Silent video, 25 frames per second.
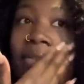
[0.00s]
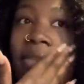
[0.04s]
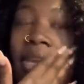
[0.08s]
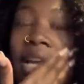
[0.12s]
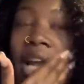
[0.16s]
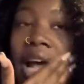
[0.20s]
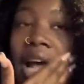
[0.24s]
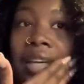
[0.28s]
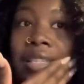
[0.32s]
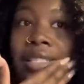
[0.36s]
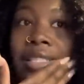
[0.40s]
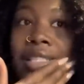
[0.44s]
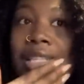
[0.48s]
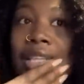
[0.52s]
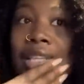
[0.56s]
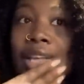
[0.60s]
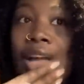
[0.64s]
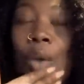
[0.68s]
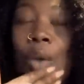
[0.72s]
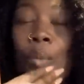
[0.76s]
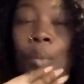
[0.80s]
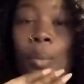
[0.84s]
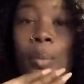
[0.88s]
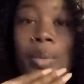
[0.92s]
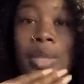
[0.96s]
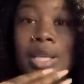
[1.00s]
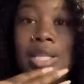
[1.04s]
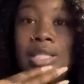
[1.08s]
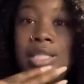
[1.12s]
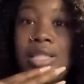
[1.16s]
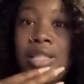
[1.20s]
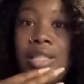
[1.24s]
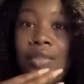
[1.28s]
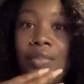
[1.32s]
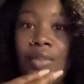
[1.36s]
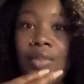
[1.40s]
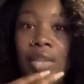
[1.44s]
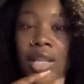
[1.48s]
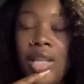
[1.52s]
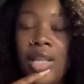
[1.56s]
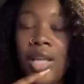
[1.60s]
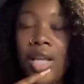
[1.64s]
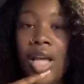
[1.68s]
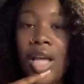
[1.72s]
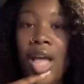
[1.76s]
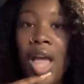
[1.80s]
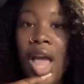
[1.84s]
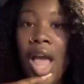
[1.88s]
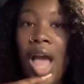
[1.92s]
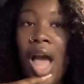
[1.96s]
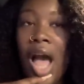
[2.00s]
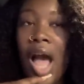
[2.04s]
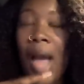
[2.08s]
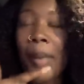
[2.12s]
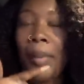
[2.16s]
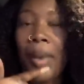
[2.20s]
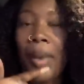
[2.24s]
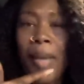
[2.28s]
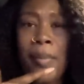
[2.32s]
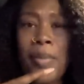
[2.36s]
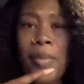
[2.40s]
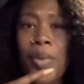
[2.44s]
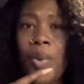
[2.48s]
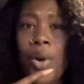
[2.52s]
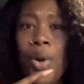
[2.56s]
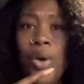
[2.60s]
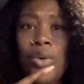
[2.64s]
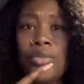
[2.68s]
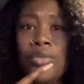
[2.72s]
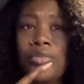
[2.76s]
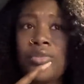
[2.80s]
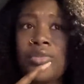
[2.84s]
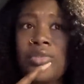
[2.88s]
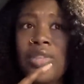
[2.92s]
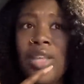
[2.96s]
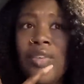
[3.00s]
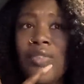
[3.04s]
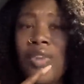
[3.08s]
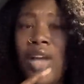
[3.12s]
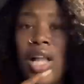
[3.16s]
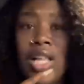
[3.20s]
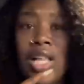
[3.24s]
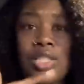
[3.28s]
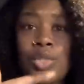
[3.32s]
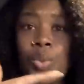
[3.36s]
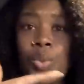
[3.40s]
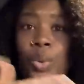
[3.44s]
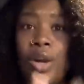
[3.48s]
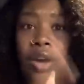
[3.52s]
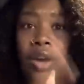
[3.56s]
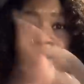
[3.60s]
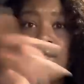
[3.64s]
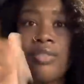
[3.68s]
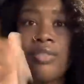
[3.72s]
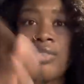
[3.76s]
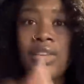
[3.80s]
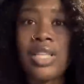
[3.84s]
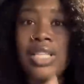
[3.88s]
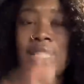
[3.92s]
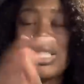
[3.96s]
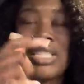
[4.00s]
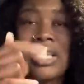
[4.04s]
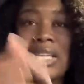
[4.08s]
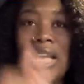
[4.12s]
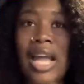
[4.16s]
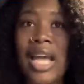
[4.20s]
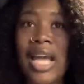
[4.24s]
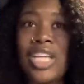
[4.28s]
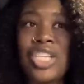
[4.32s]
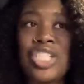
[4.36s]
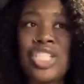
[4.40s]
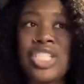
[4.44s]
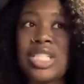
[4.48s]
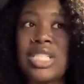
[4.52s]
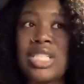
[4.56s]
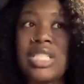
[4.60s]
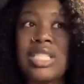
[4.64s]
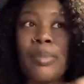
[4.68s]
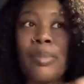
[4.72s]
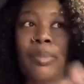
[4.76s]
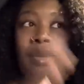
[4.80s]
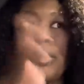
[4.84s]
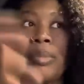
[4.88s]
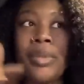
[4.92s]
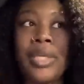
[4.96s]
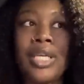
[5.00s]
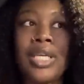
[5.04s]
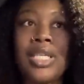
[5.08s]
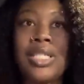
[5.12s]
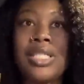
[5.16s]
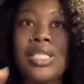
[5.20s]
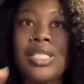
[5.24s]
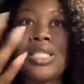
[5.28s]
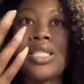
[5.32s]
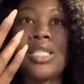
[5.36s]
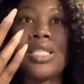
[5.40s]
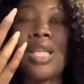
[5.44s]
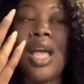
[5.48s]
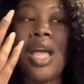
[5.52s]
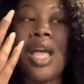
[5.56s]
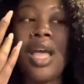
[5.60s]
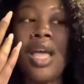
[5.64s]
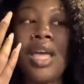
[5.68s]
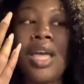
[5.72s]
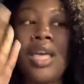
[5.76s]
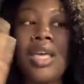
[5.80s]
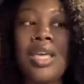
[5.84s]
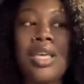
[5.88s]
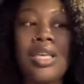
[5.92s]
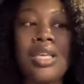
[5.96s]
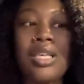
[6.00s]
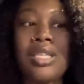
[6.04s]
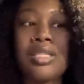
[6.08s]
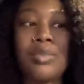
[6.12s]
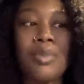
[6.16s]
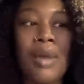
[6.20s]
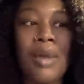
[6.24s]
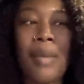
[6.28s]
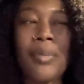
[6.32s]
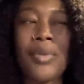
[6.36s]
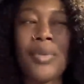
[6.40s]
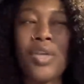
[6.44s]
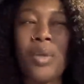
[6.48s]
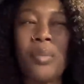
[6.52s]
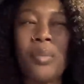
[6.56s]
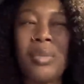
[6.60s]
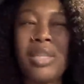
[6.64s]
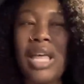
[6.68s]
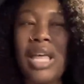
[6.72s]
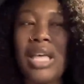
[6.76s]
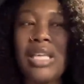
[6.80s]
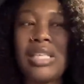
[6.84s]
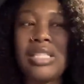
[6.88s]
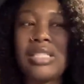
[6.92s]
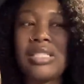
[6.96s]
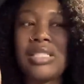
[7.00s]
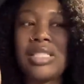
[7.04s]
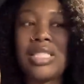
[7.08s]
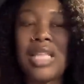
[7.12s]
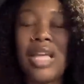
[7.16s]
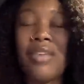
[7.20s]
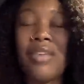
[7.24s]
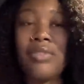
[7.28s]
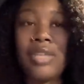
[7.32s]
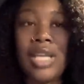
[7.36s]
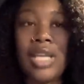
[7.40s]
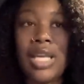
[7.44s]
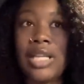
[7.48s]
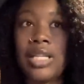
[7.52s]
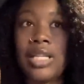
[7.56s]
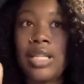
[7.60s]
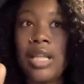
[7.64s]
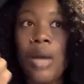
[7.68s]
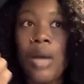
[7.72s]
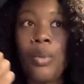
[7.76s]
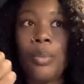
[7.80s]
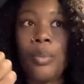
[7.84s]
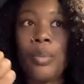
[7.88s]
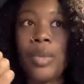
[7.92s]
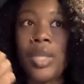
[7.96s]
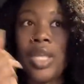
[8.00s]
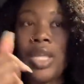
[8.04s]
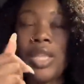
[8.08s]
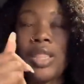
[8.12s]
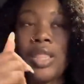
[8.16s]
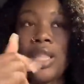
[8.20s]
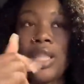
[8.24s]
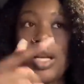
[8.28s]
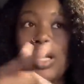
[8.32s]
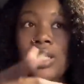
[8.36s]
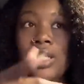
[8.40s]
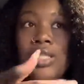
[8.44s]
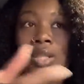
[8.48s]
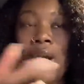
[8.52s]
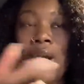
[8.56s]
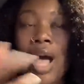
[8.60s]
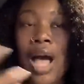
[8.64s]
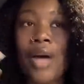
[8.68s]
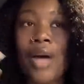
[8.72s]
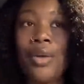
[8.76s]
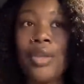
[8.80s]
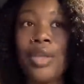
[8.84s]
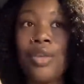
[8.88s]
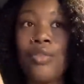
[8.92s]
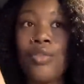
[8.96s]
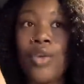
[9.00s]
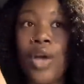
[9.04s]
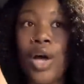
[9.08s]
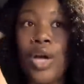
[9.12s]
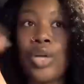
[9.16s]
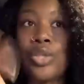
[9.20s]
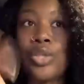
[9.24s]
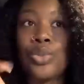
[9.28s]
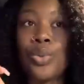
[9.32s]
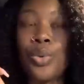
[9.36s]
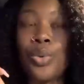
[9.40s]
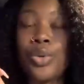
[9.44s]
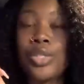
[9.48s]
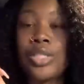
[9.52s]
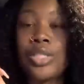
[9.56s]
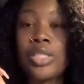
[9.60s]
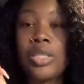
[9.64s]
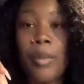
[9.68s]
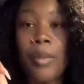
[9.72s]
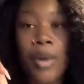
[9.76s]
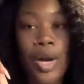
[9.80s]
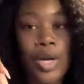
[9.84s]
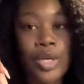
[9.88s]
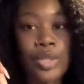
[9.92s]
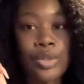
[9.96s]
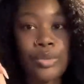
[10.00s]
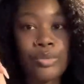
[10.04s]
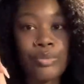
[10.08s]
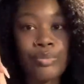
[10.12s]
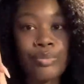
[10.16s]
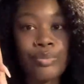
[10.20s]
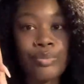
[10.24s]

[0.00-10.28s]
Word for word: and I'll see y'all when we get to the villa. I probably won't give y'all a tour of the villa tonight just simply because it's probably gonna be like seven, eight o'clock when we get there. So I'll give y'all a tour tomorrow